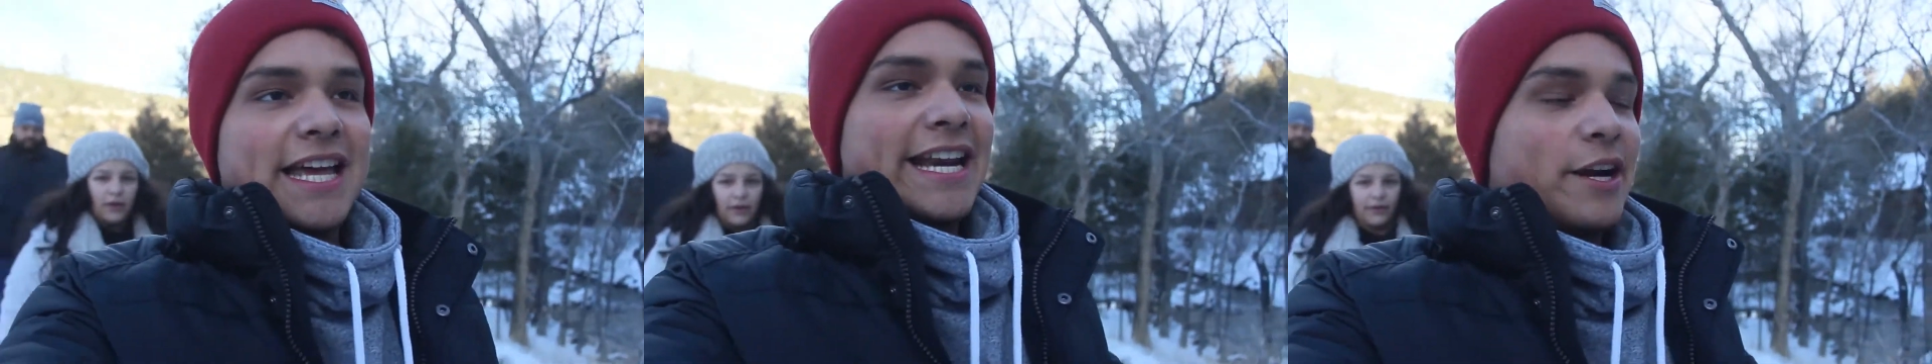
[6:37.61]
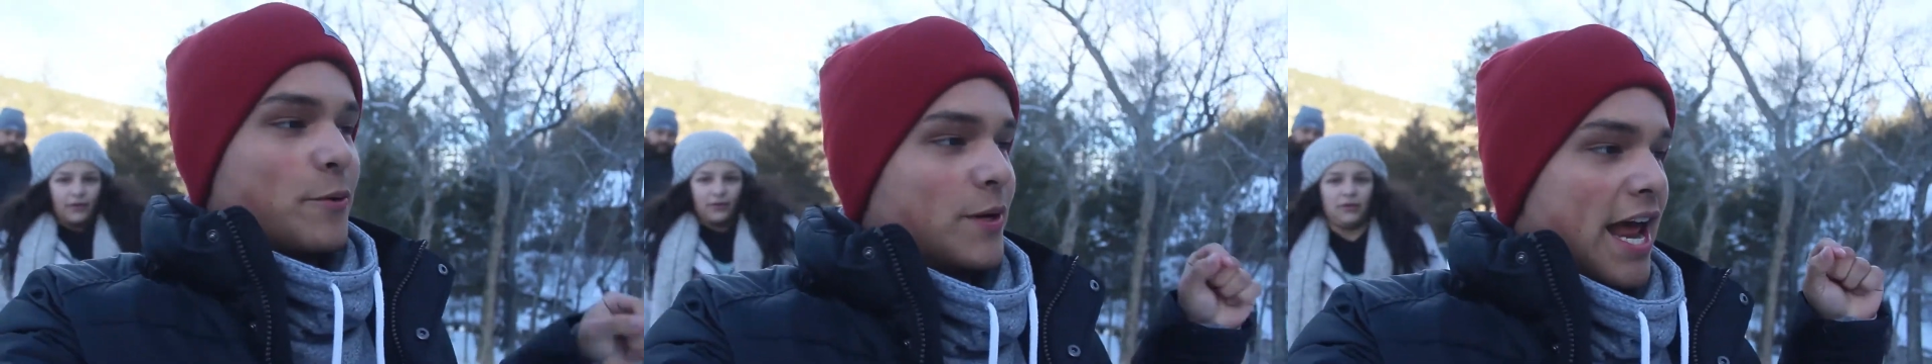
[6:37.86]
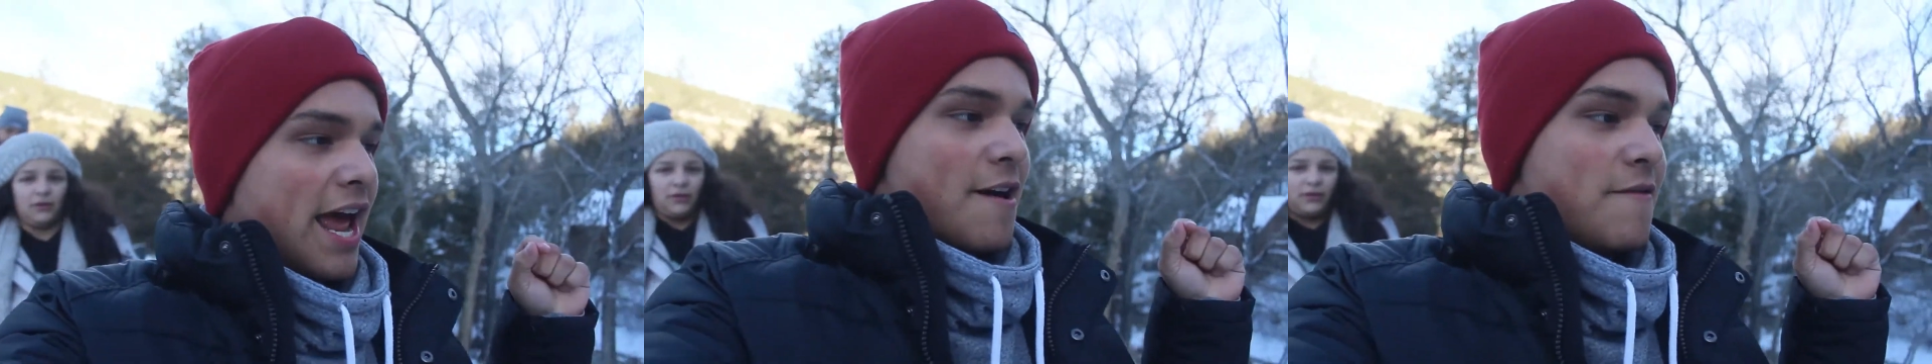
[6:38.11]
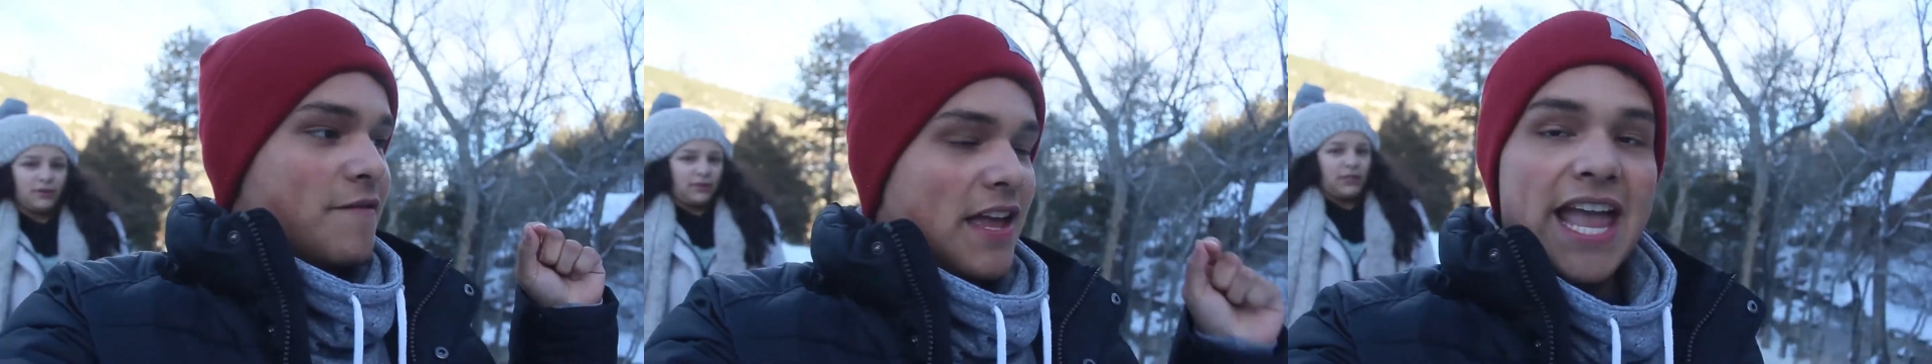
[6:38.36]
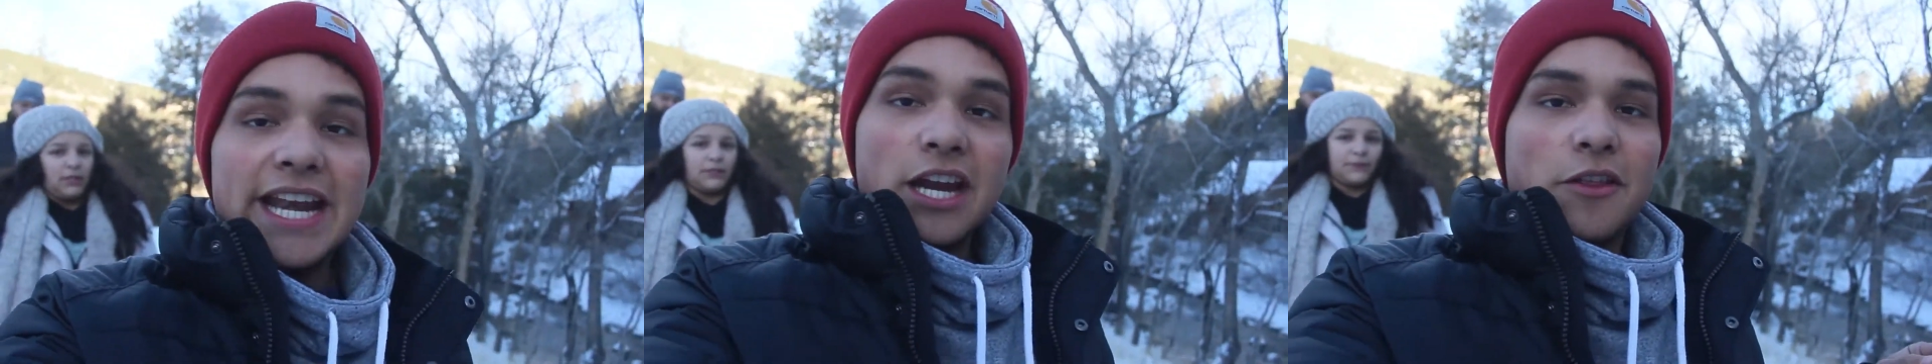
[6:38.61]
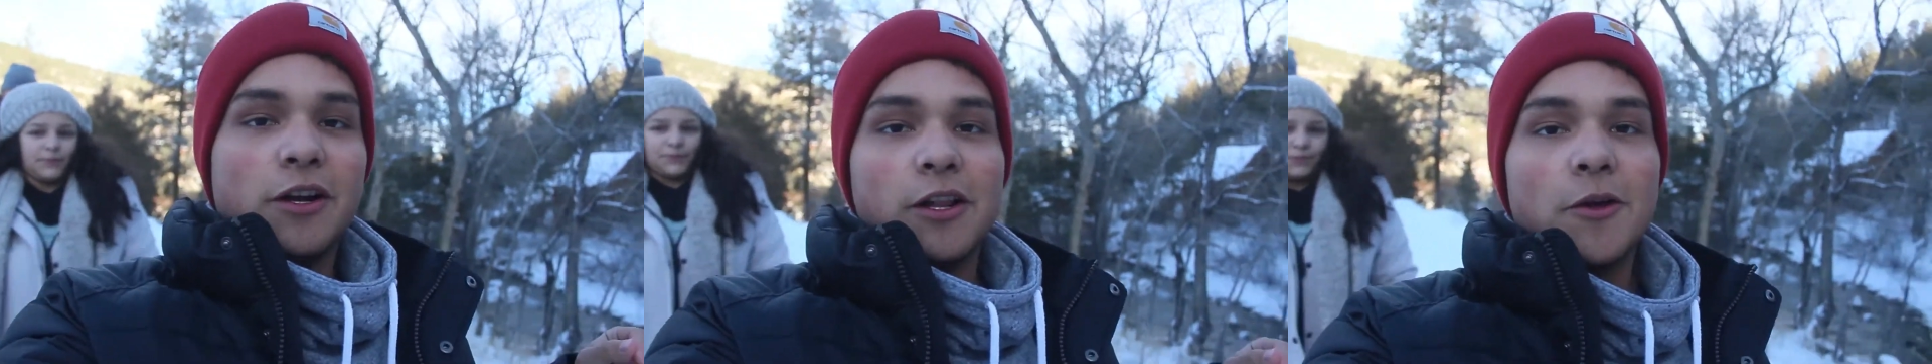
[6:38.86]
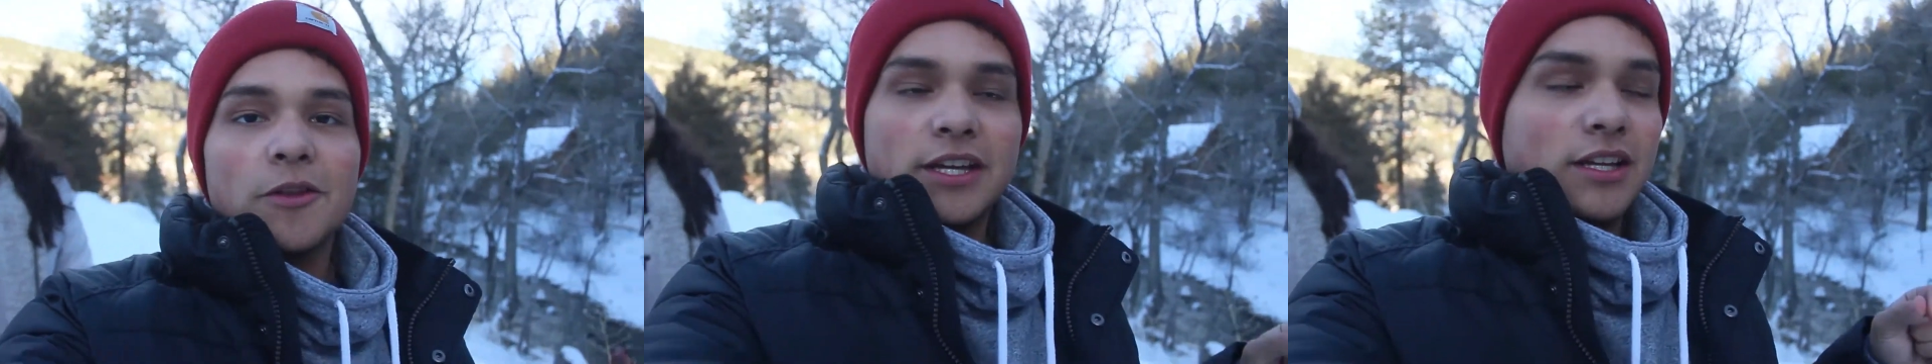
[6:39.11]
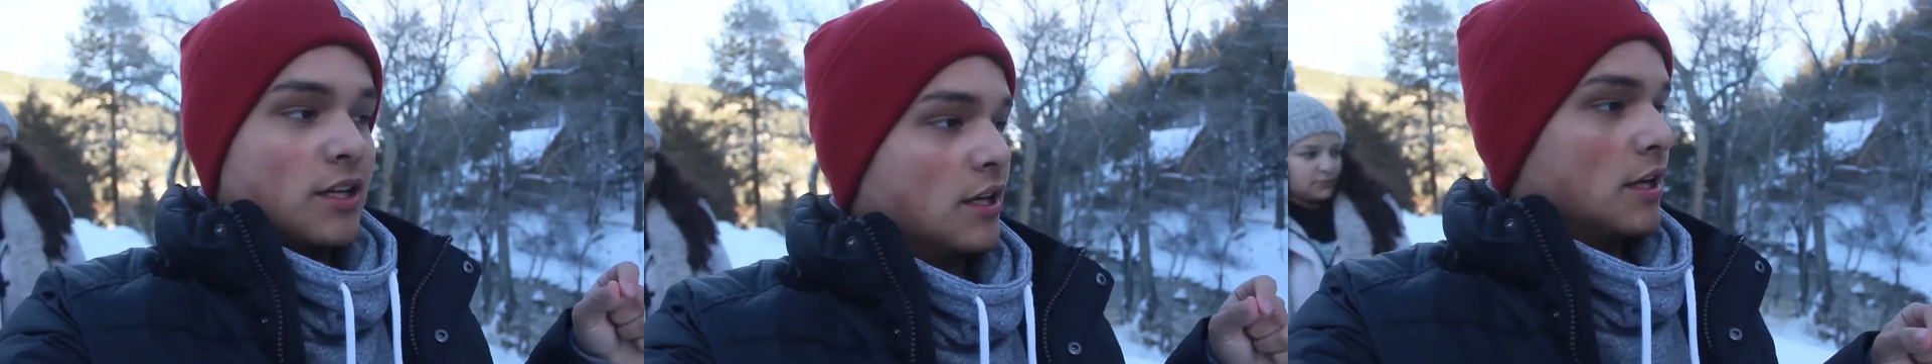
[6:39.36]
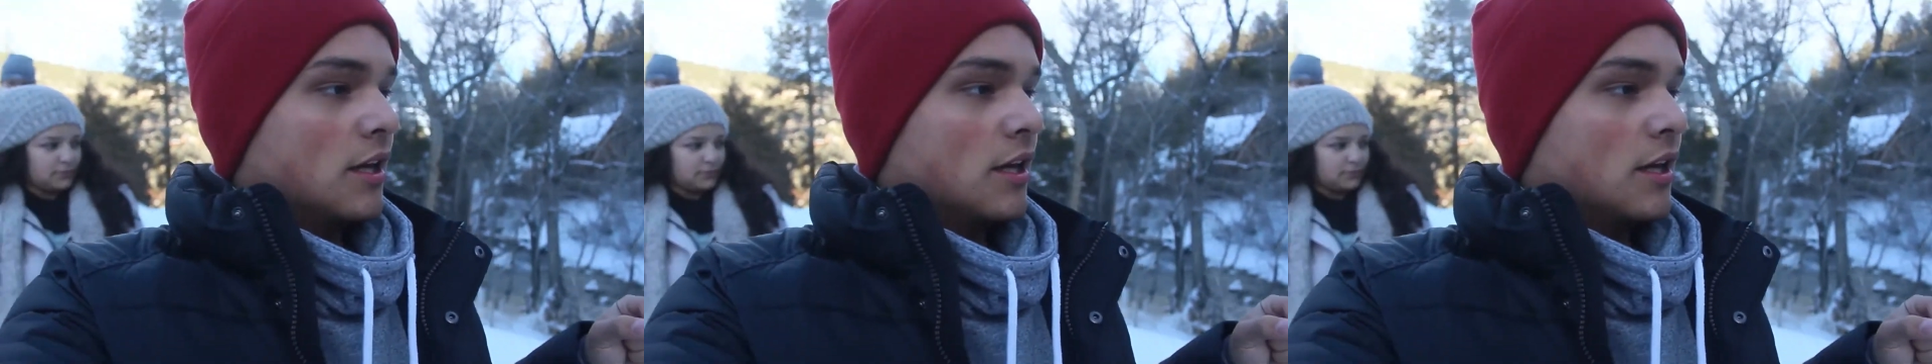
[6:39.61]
I don't have any other clothing.